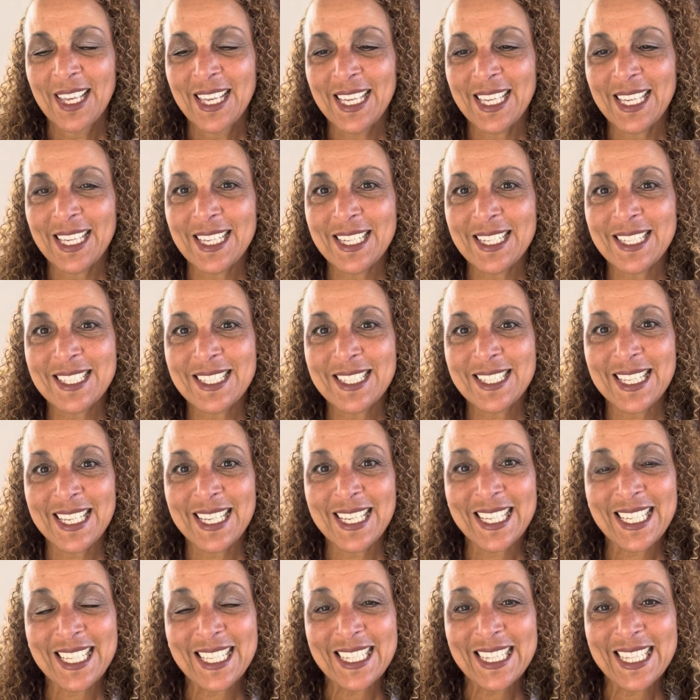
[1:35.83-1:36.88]
is
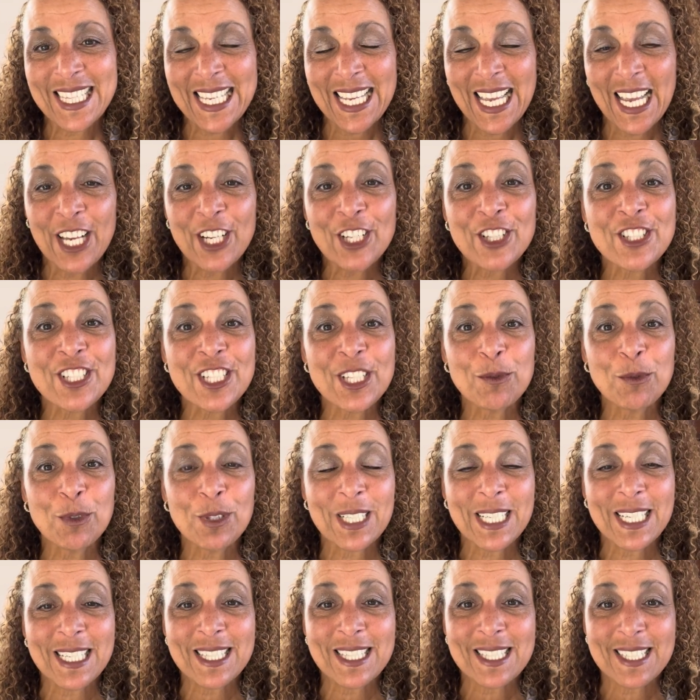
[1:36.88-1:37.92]
the energy will
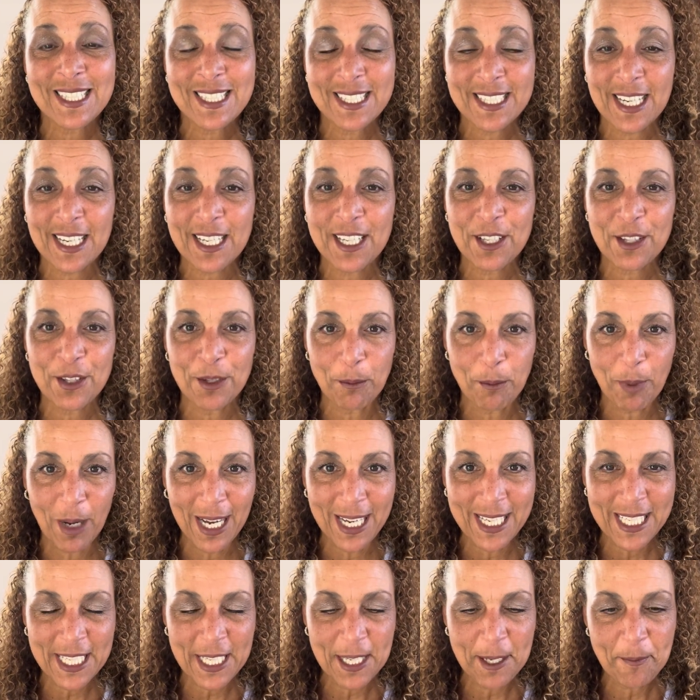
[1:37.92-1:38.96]
get stuck in the
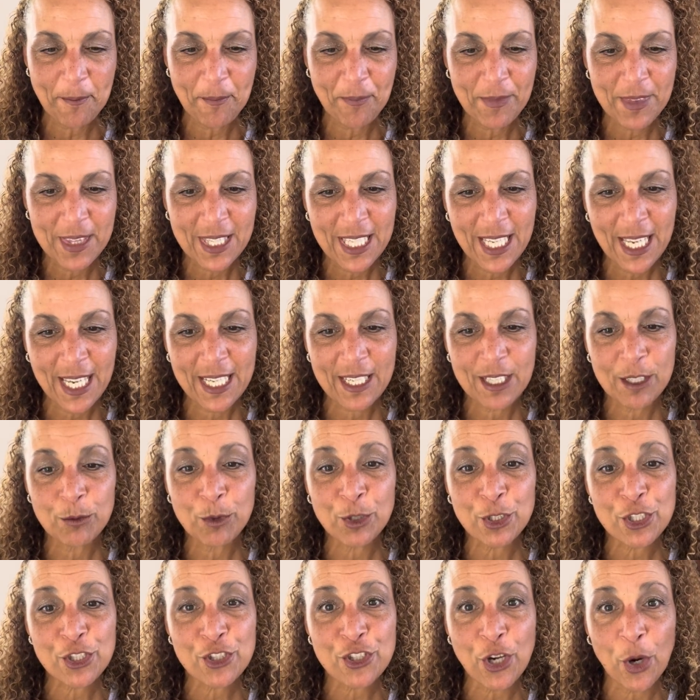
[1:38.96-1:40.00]
body and it will
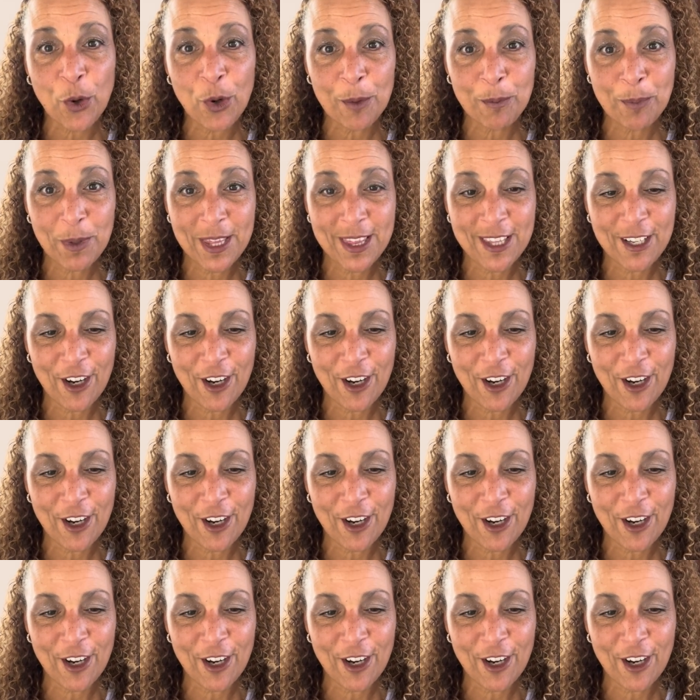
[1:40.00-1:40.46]
show up in the